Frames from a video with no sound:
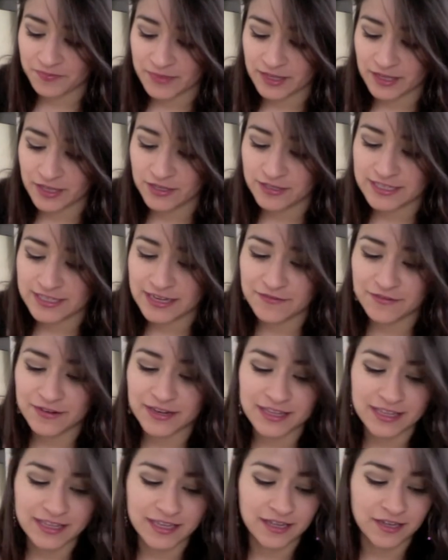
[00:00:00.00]
You
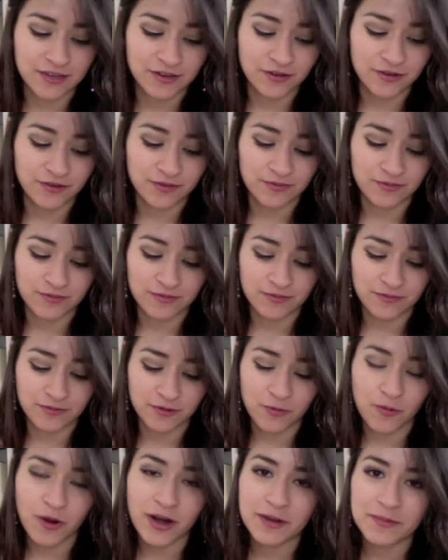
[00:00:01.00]
definitely, you
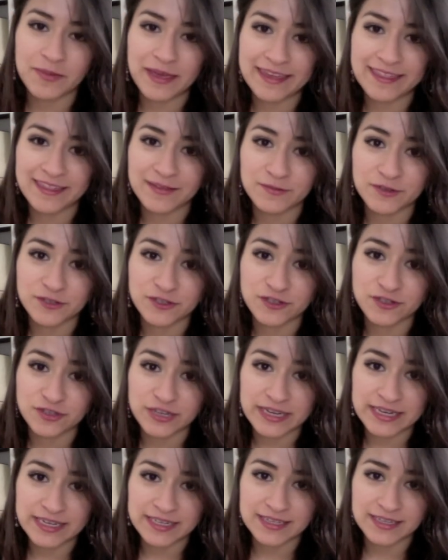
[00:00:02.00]
want to make them a
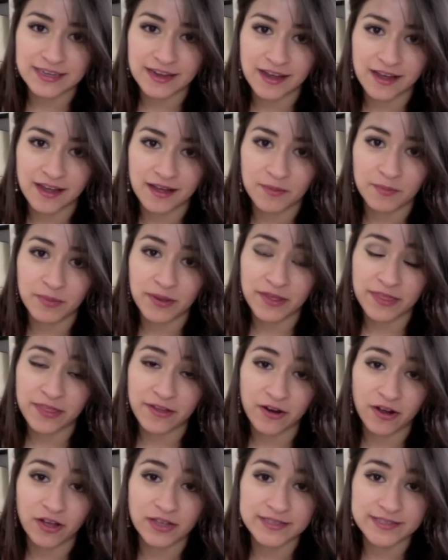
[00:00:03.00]
treat, but they're
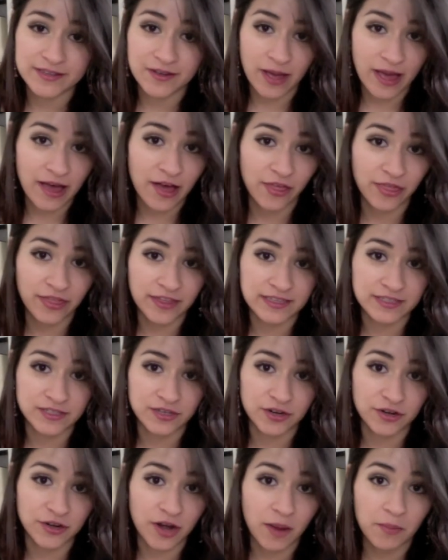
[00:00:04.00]
also healthy, so
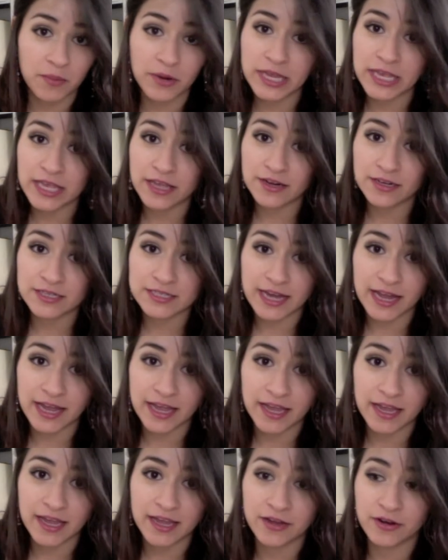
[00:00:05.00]
you're not breaking your
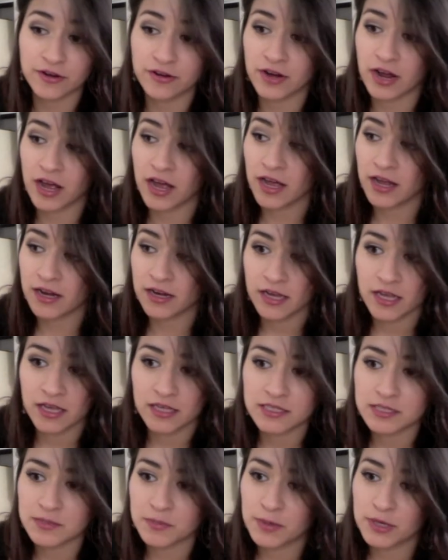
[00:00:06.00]
diet, you're not
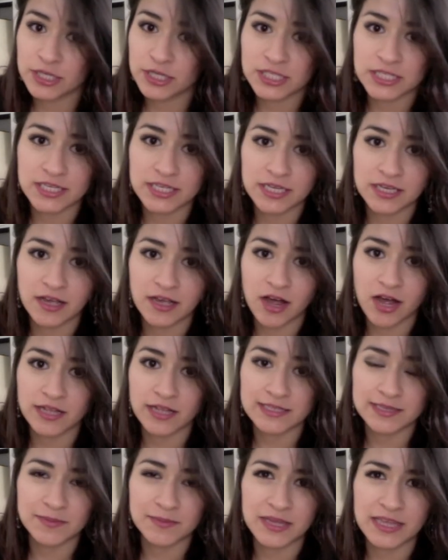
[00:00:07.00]
splurging on
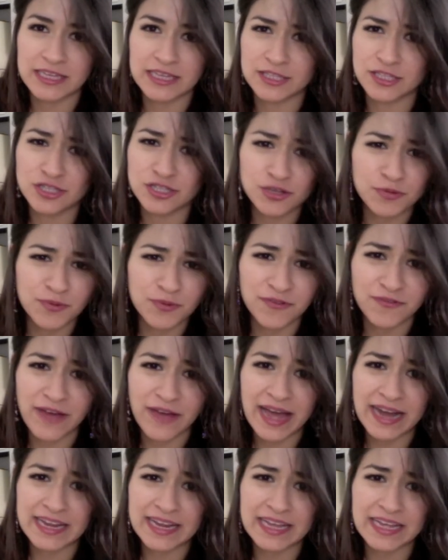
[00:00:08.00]
something that's super
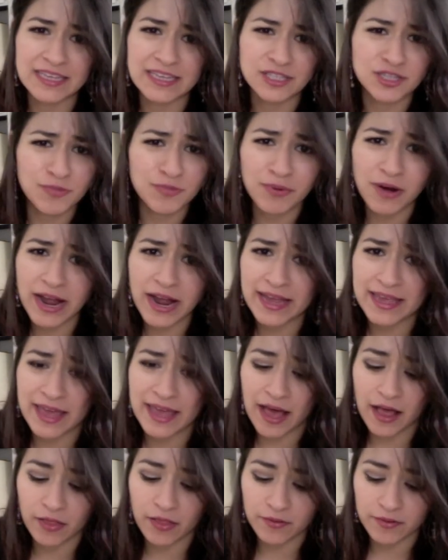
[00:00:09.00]
fatty, super high
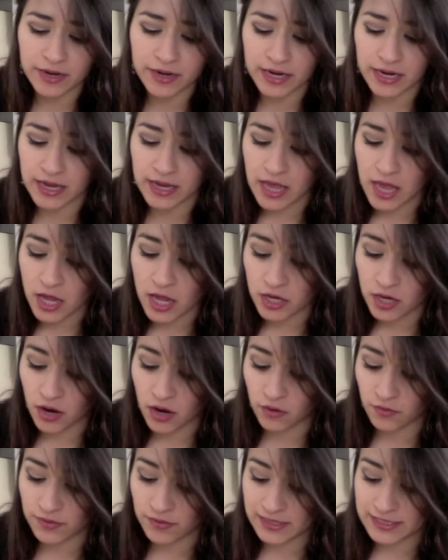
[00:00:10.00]
calorie.
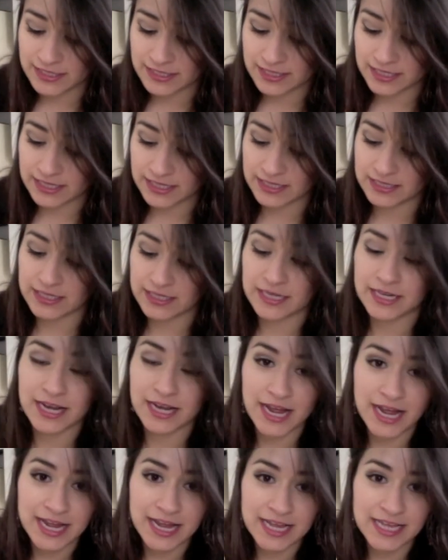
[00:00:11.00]
No, this is a
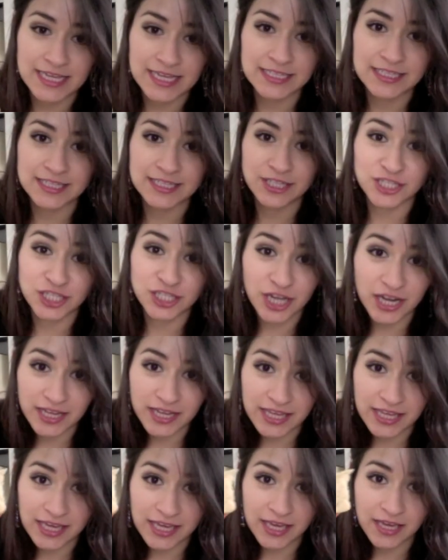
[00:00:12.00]
nice
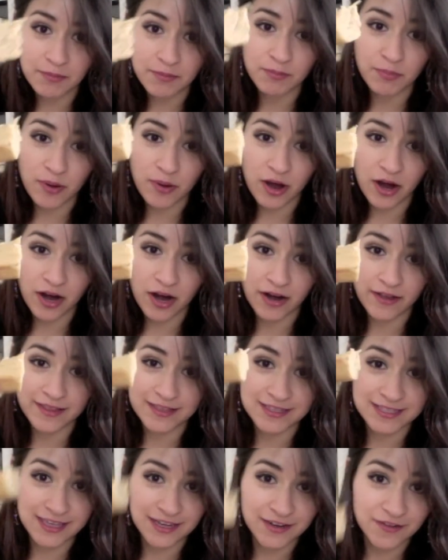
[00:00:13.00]
chunky bar that's
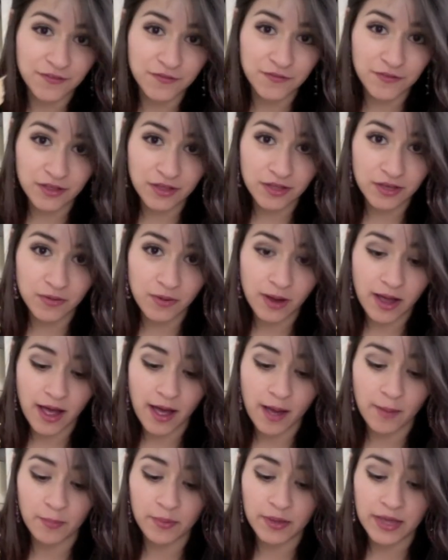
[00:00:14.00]
going to fill you
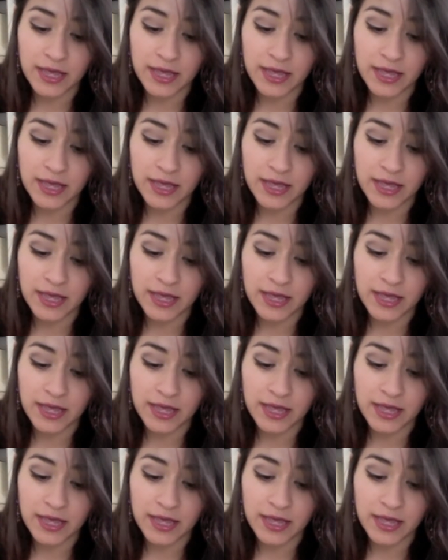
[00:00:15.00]
up.